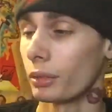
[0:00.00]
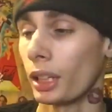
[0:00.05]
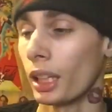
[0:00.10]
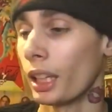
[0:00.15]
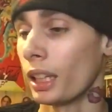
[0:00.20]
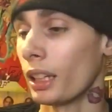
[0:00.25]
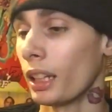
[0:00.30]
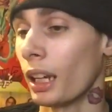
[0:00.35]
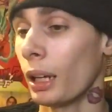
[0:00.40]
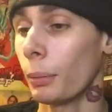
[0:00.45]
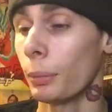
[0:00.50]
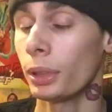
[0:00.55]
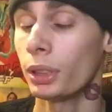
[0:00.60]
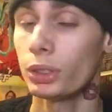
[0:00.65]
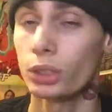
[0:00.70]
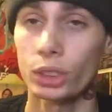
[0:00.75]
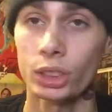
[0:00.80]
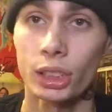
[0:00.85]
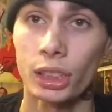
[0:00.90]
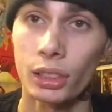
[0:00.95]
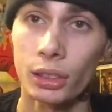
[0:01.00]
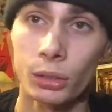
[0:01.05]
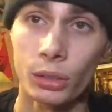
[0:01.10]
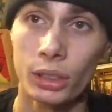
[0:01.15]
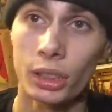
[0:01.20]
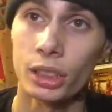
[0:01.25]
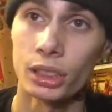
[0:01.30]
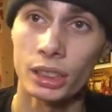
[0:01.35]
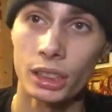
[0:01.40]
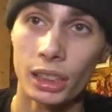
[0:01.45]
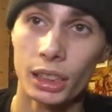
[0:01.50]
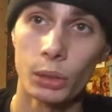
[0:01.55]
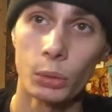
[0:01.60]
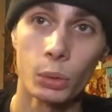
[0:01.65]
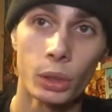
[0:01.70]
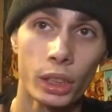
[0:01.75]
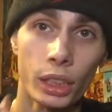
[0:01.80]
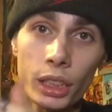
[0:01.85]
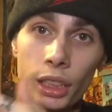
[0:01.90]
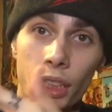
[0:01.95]
And I'm interested to see
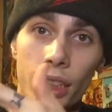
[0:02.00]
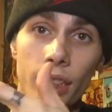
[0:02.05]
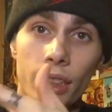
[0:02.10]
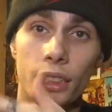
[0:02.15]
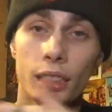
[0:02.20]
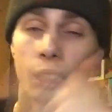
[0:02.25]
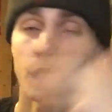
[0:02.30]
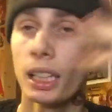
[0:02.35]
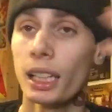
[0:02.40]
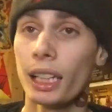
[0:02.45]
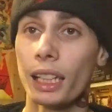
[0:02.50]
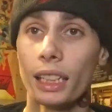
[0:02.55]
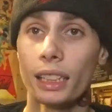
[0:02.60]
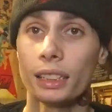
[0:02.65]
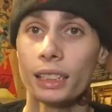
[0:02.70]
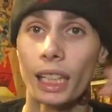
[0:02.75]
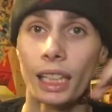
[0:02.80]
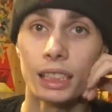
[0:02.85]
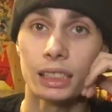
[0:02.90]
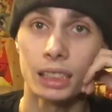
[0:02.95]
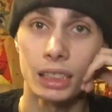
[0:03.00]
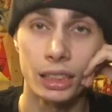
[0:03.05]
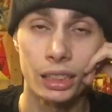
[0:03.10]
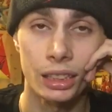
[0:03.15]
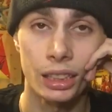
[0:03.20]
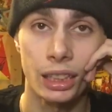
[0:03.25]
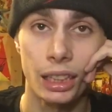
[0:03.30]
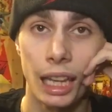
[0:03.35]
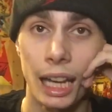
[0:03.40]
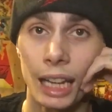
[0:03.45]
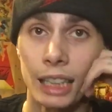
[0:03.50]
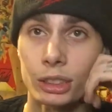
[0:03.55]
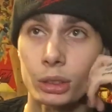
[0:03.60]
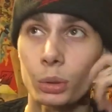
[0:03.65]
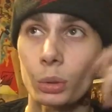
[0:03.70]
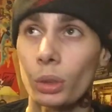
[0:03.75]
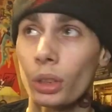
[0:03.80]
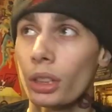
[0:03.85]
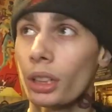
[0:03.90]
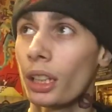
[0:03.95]
where he takes it in the
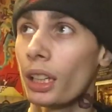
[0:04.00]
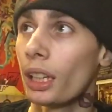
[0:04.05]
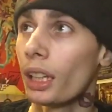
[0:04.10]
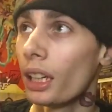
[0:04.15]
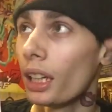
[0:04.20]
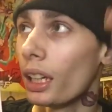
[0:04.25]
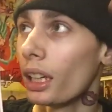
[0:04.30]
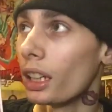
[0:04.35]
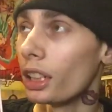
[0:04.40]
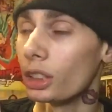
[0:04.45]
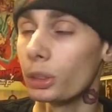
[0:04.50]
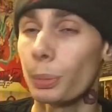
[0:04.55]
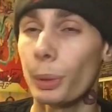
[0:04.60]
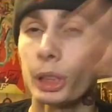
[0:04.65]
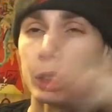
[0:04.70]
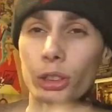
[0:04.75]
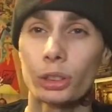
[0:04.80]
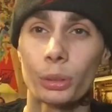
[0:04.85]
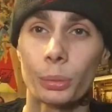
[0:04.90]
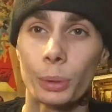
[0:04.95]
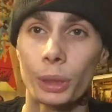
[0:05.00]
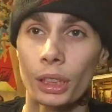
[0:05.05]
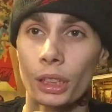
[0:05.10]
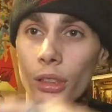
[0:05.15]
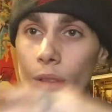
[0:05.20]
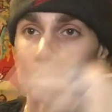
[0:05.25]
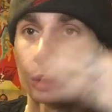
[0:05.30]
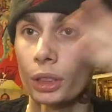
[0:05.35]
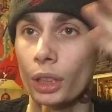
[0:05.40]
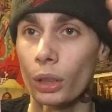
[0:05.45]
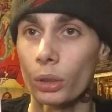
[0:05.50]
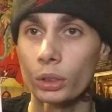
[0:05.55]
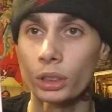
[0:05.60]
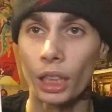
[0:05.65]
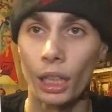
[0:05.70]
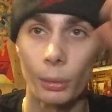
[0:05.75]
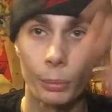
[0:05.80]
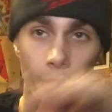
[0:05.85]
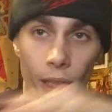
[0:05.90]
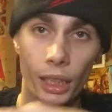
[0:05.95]
last one. Especially because we know
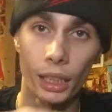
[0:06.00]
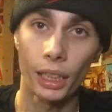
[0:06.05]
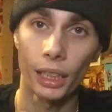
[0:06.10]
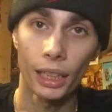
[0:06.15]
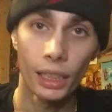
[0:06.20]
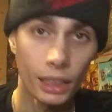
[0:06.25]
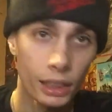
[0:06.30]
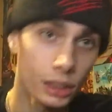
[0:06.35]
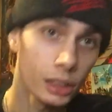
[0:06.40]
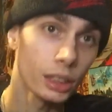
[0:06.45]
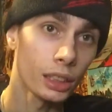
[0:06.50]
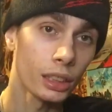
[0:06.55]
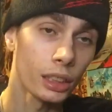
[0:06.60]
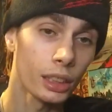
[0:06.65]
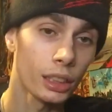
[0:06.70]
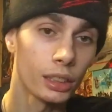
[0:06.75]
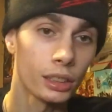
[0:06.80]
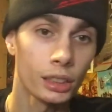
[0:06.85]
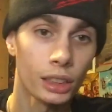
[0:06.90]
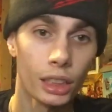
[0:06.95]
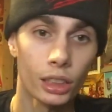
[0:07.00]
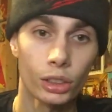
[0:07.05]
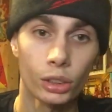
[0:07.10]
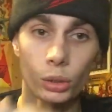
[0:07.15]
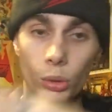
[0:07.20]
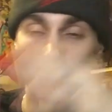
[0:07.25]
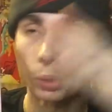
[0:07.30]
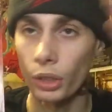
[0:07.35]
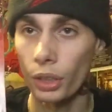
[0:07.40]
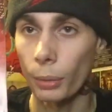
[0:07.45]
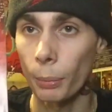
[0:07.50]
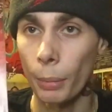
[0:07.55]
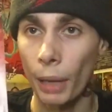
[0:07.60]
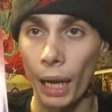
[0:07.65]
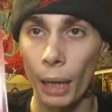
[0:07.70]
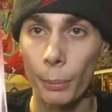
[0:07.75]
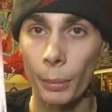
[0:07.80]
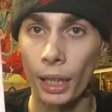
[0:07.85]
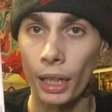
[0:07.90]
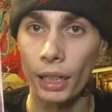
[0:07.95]
Tom King is going to continue with a
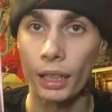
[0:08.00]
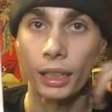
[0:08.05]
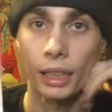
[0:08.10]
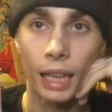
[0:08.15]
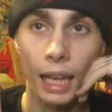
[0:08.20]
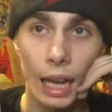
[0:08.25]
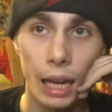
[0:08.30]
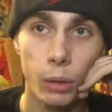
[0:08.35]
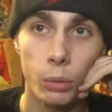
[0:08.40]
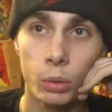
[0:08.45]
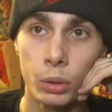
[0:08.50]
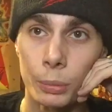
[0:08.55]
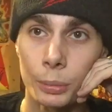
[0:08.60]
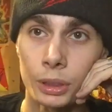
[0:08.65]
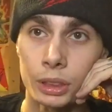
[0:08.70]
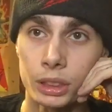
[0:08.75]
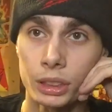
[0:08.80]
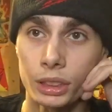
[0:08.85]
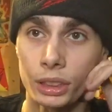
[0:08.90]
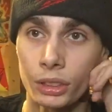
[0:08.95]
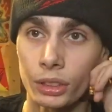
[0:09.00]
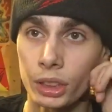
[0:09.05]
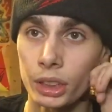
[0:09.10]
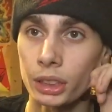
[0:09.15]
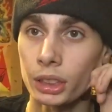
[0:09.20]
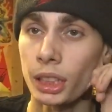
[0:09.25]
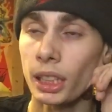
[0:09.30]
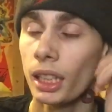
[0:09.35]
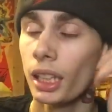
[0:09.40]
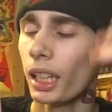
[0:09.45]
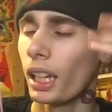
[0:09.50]
Batman and Catwoman series.